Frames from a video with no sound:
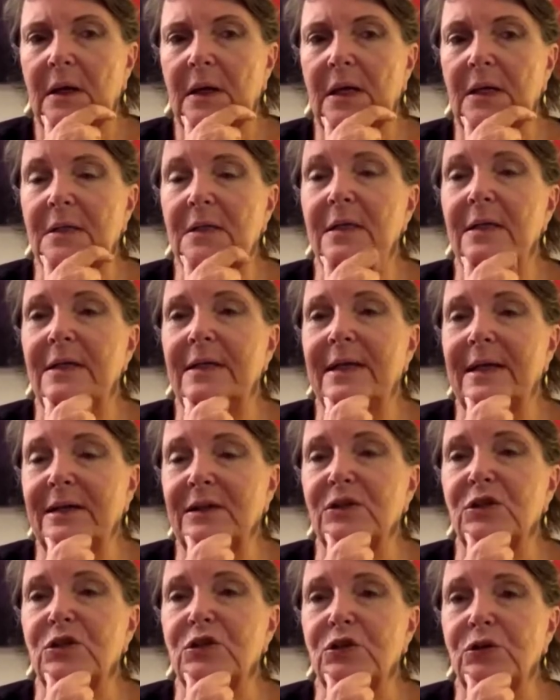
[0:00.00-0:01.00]
it's a
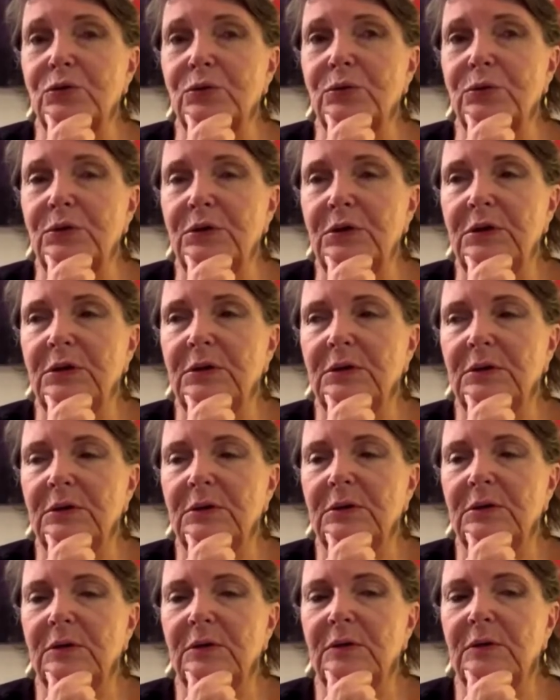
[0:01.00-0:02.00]
little soon
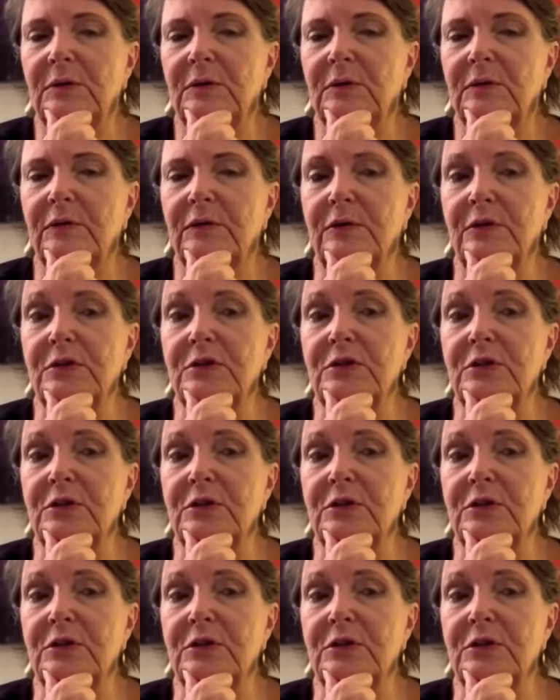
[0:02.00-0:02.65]
for us